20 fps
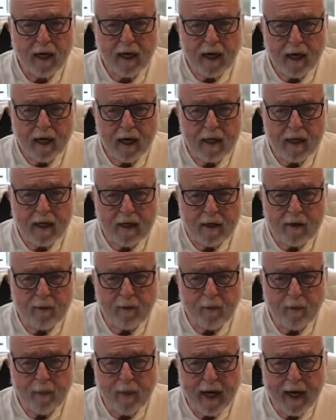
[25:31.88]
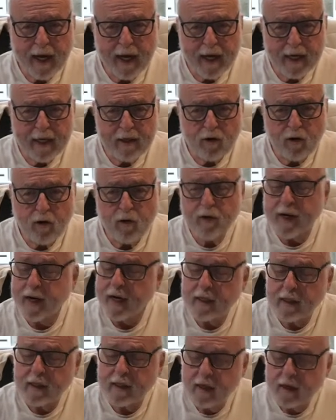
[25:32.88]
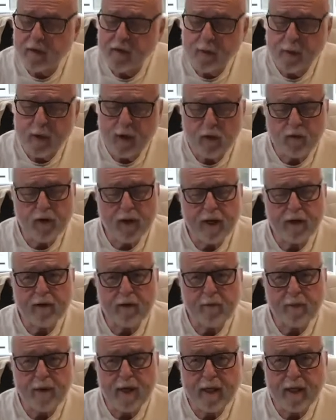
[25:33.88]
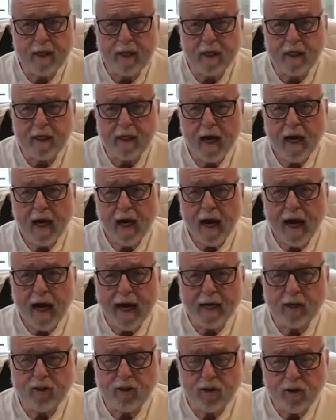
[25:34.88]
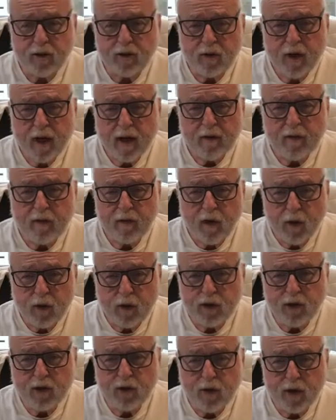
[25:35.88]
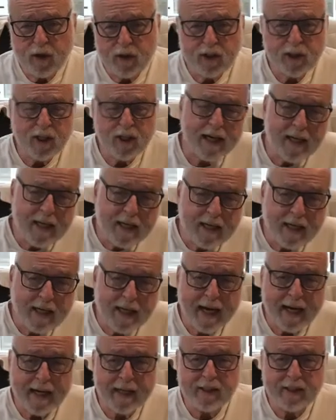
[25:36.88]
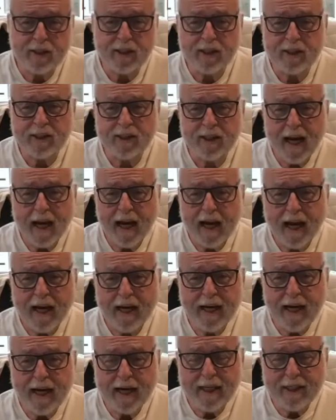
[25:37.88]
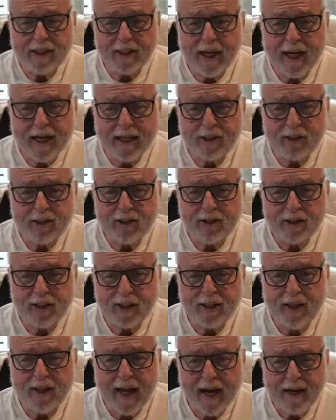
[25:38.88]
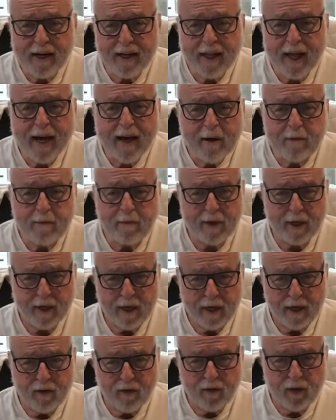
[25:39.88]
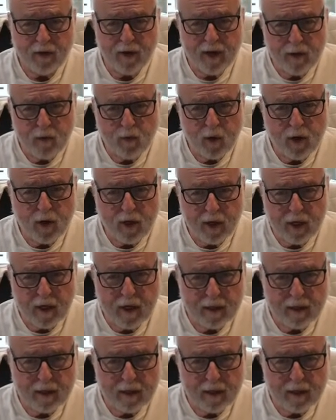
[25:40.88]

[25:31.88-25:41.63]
And I'd love to be over there and meet the actual folks who are sending the cases and get a chance to thank them for their work.